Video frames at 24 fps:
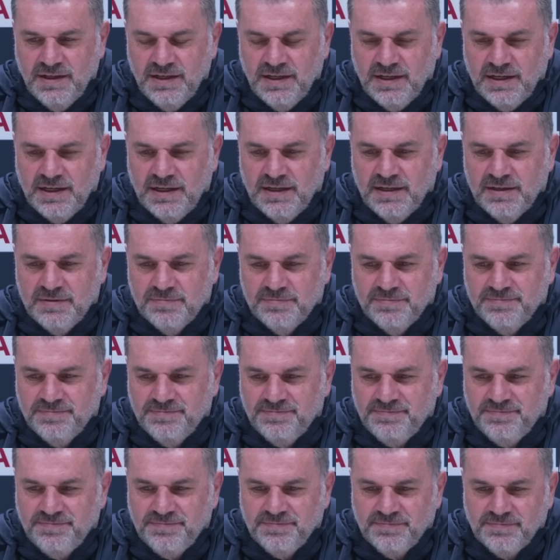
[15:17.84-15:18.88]
Um,
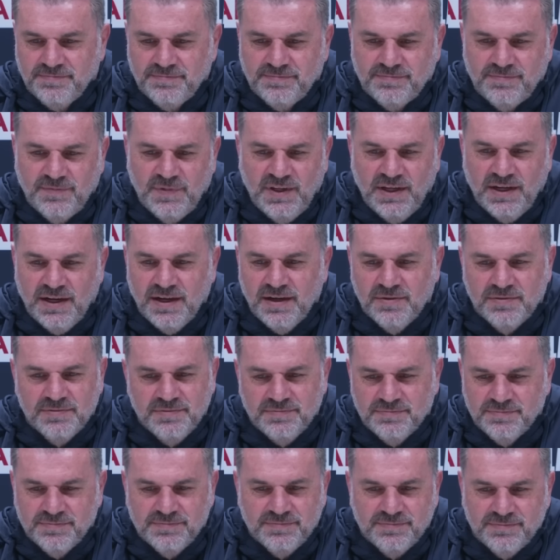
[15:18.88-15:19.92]
you know,
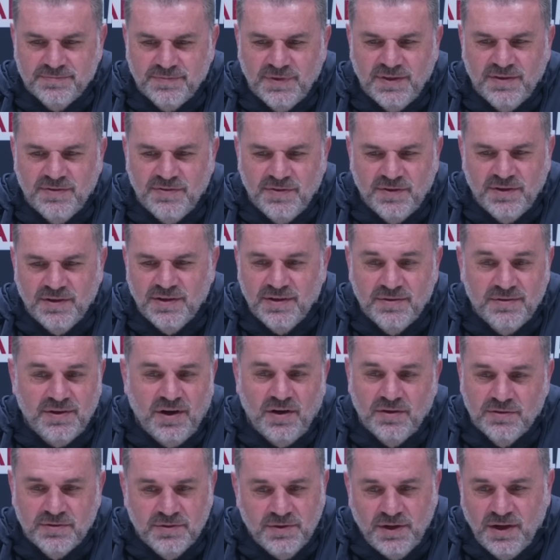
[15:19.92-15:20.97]
if I,
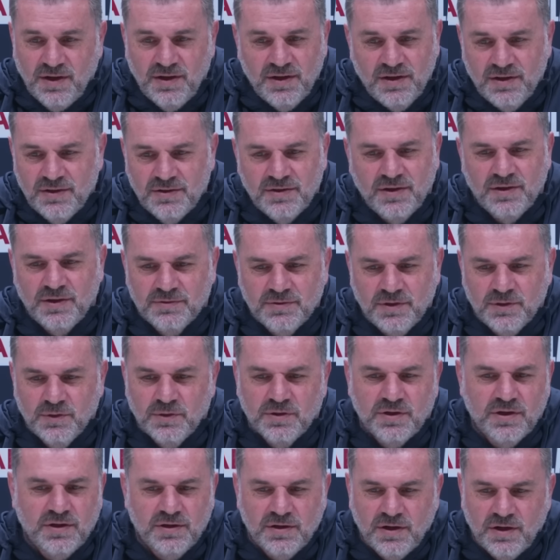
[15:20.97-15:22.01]
I'll, I'll, I'll
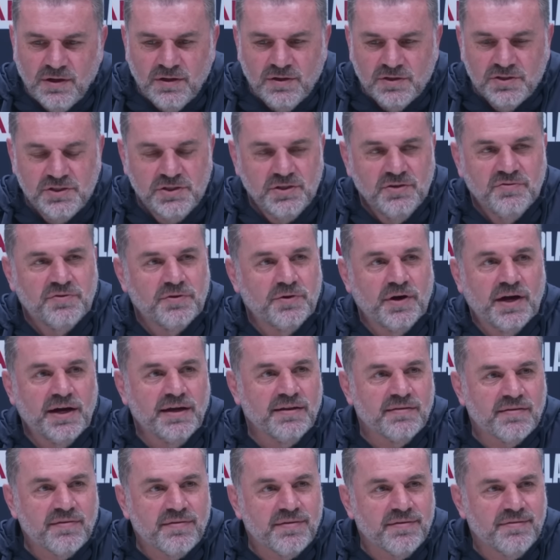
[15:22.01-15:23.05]
look, I'll shoot for
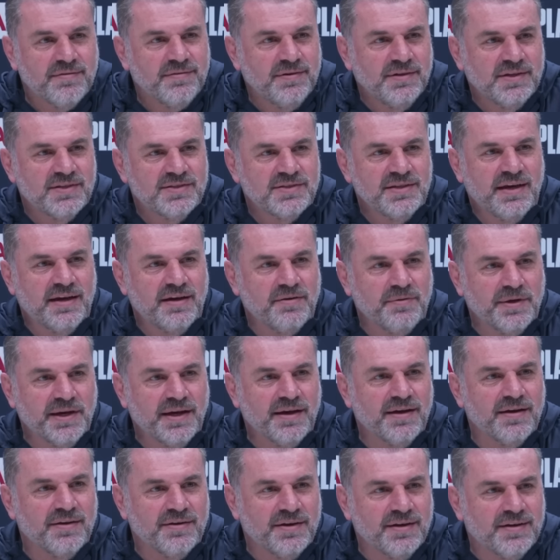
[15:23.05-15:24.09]
eighth let's see how we
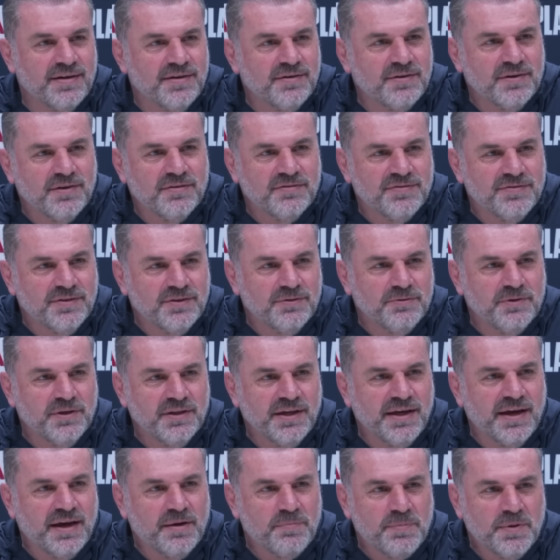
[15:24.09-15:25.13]
go, you know, and I feel
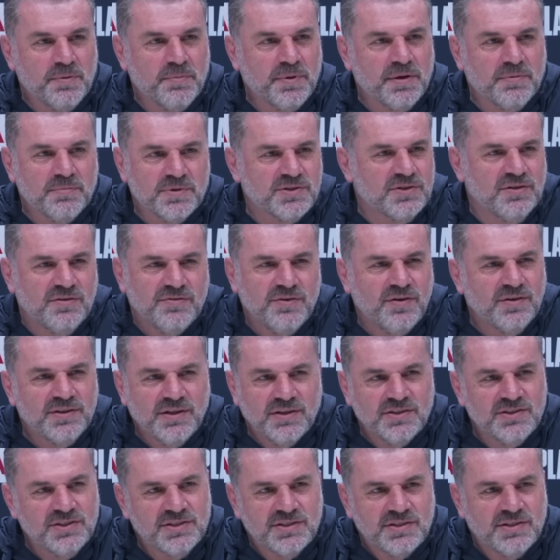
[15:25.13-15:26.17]
really happy about myself. I,
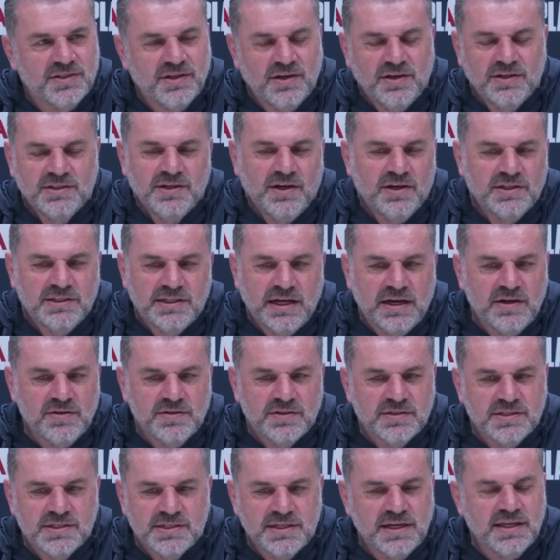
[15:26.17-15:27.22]
I just, I, I,
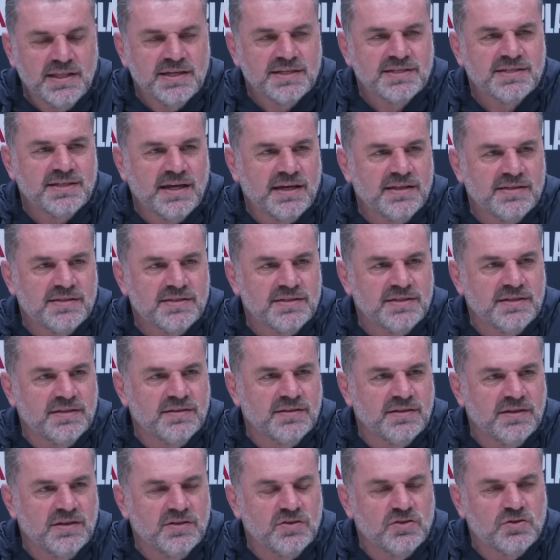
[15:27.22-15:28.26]
don't see the sense
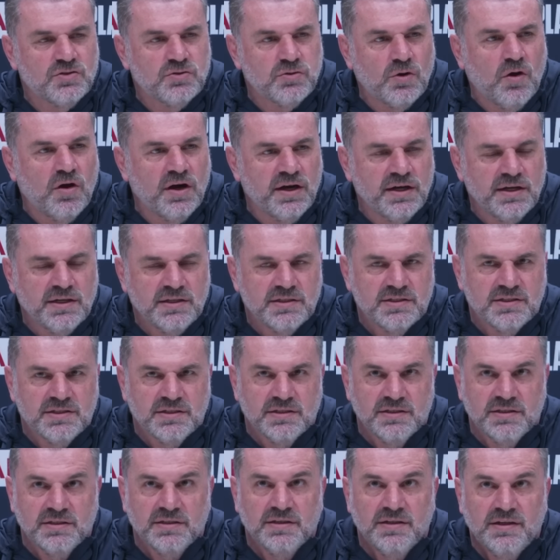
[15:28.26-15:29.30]
in, in trying
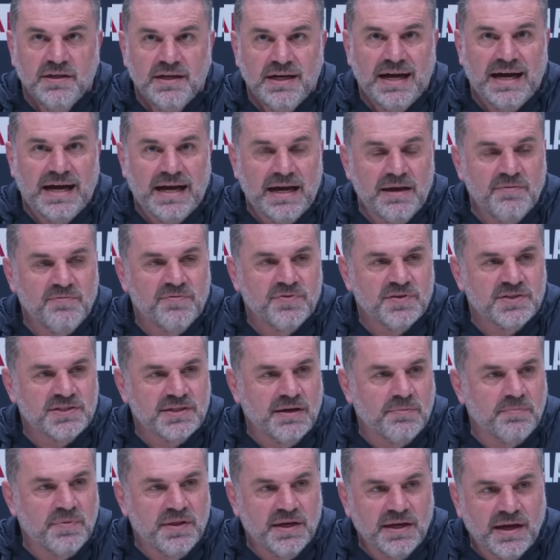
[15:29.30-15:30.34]
to aim for
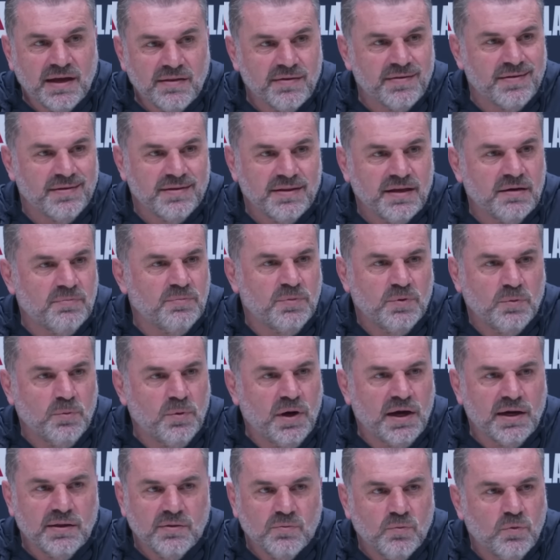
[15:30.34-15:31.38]
something other than number
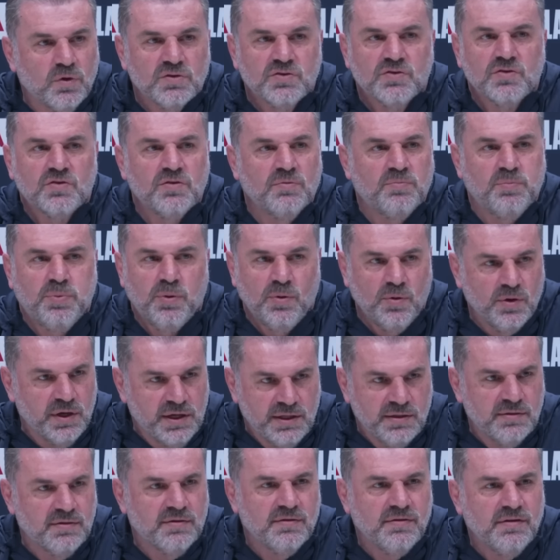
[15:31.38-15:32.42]
one. What's the point?